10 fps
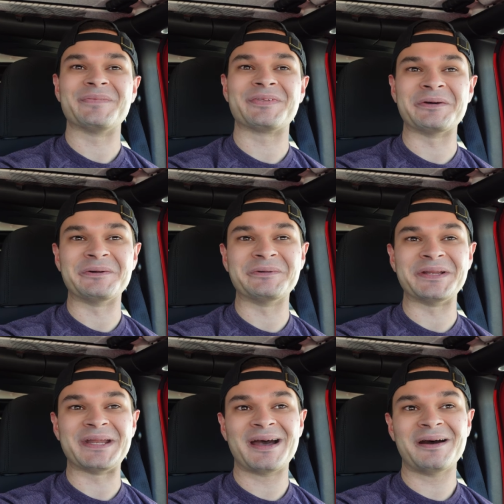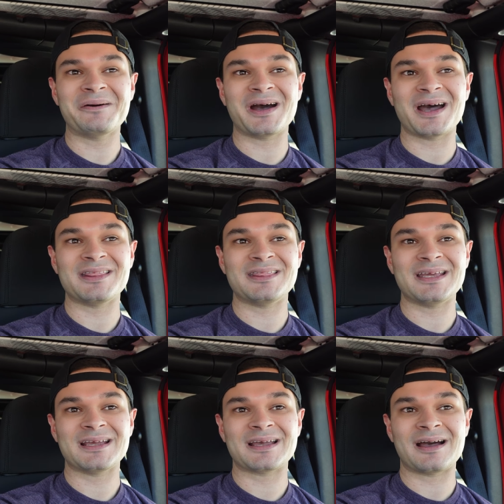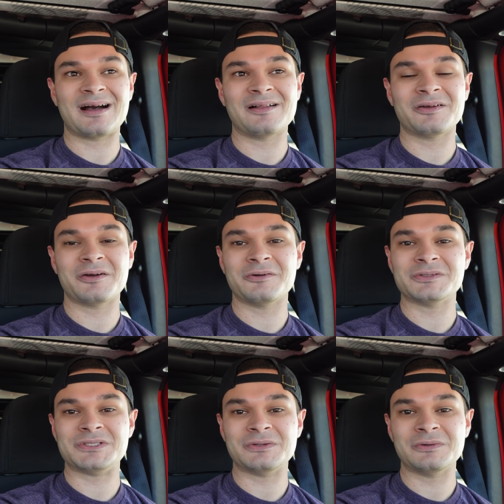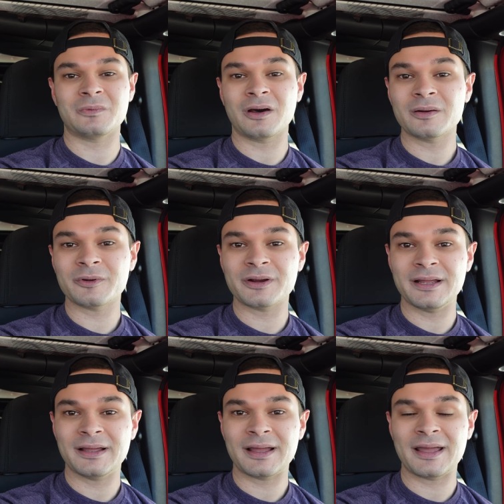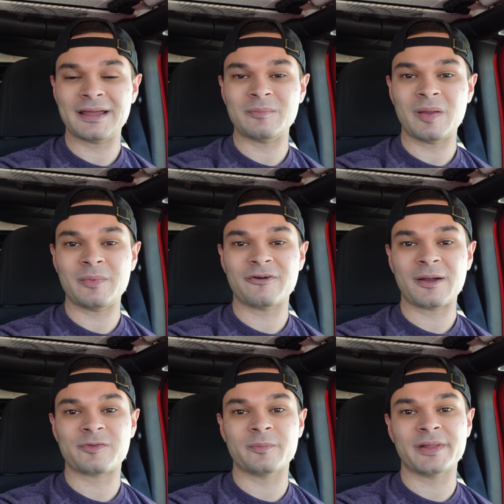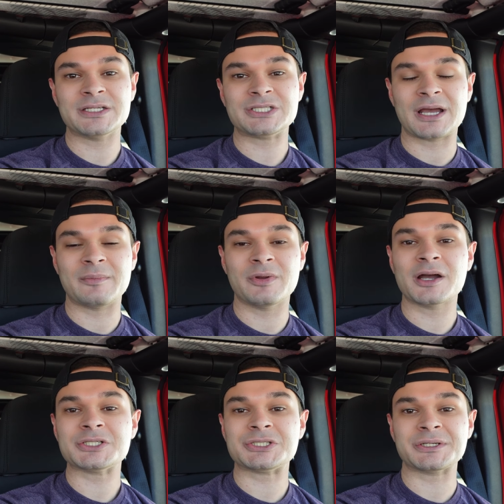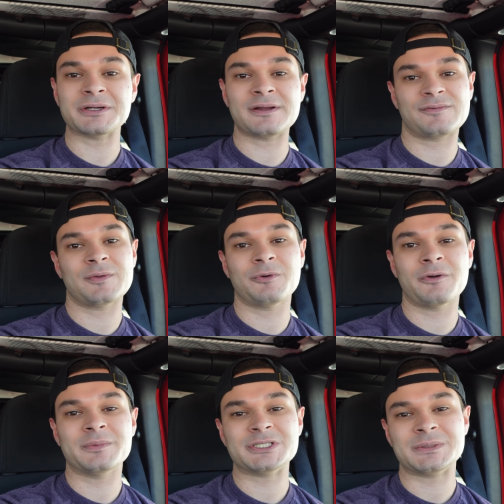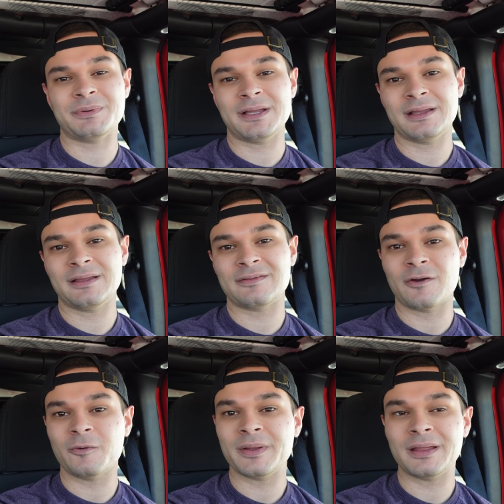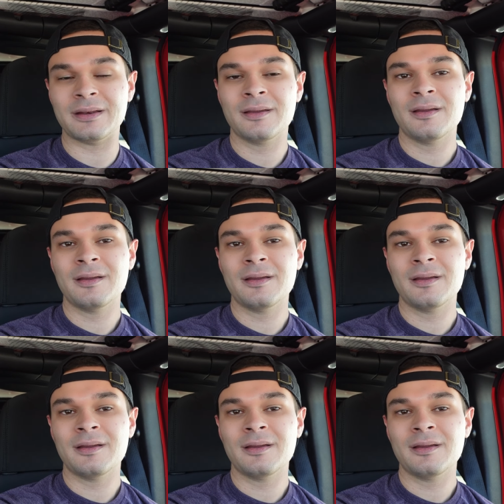So now I think I'll go to Waterbury and maybe grab some lunch. I'm not sure if the Prohibition Pig is open.